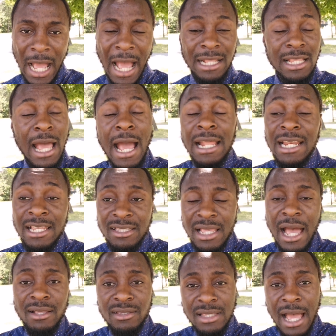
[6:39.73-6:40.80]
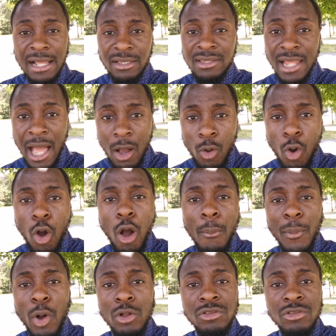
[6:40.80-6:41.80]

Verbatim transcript: At, at least at, at now, up